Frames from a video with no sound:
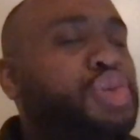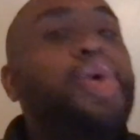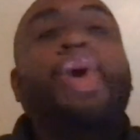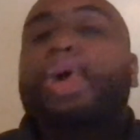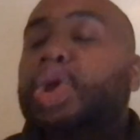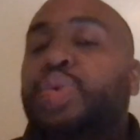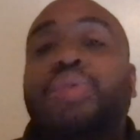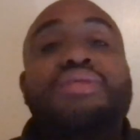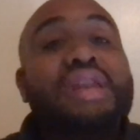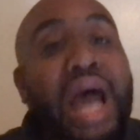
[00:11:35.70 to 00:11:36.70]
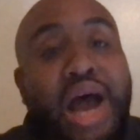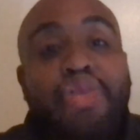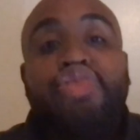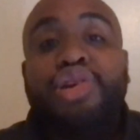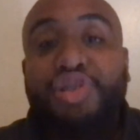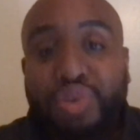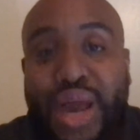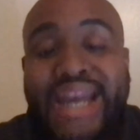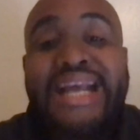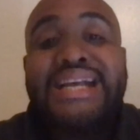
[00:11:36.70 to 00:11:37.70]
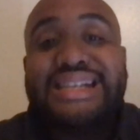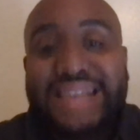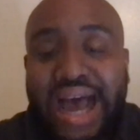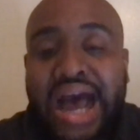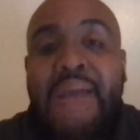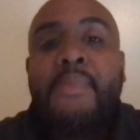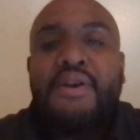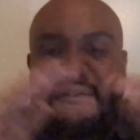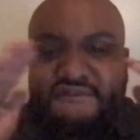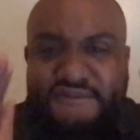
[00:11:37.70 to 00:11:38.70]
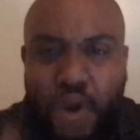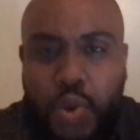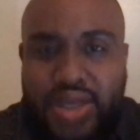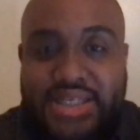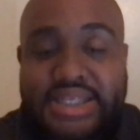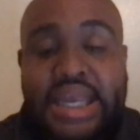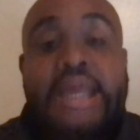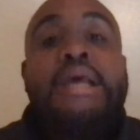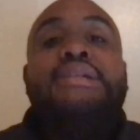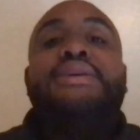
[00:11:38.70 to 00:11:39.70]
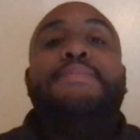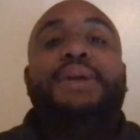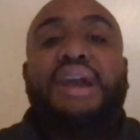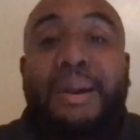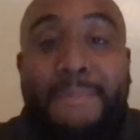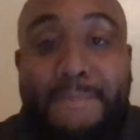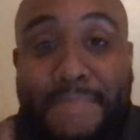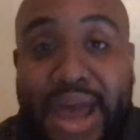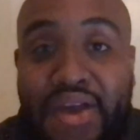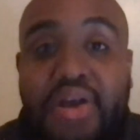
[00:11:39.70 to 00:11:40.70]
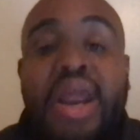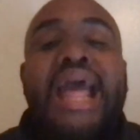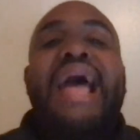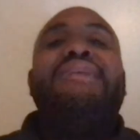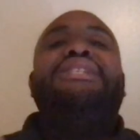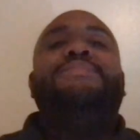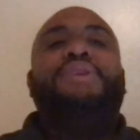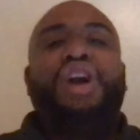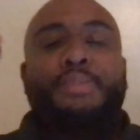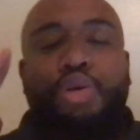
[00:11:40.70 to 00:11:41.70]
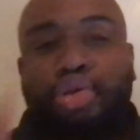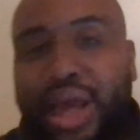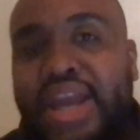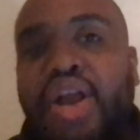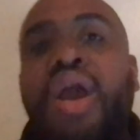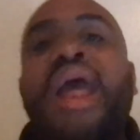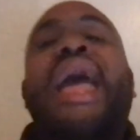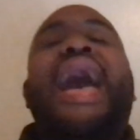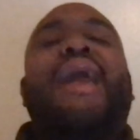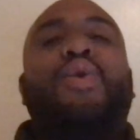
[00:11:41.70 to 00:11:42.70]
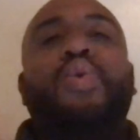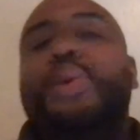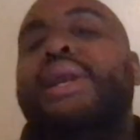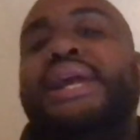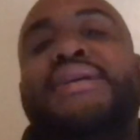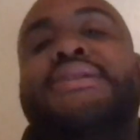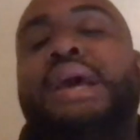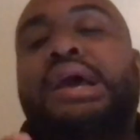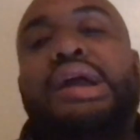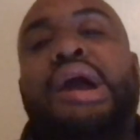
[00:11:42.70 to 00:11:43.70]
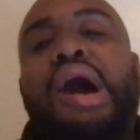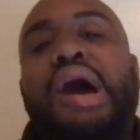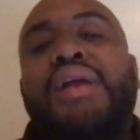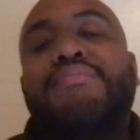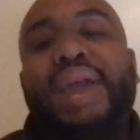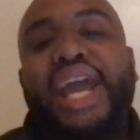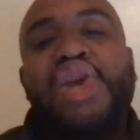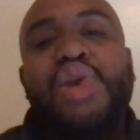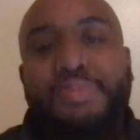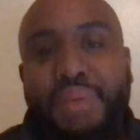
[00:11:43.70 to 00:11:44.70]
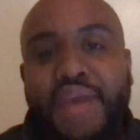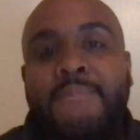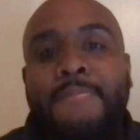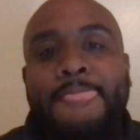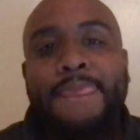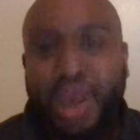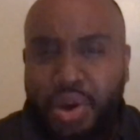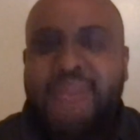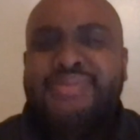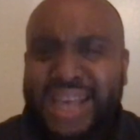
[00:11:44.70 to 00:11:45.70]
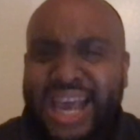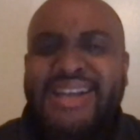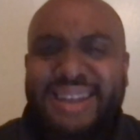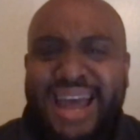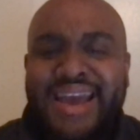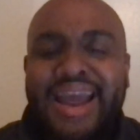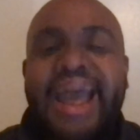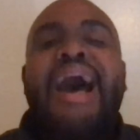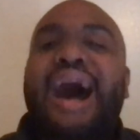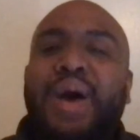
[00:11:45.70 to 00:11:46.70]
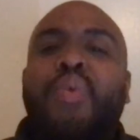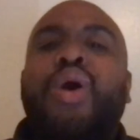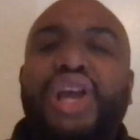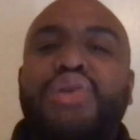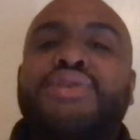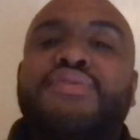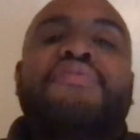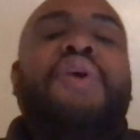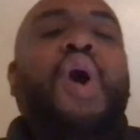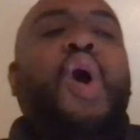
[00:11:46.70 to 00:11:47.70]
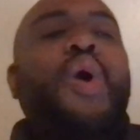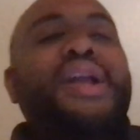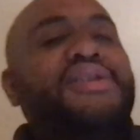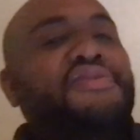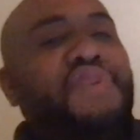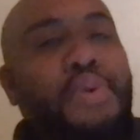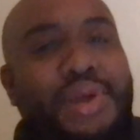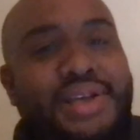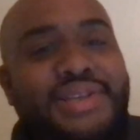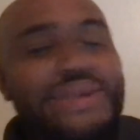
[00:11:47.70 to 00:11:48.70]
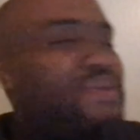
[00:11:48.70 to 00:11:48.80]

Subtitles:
you, you will not regret time focusing to become better and to become greater at who it is God made you to be. You hear what I'm saying today? I want you to fall into focus.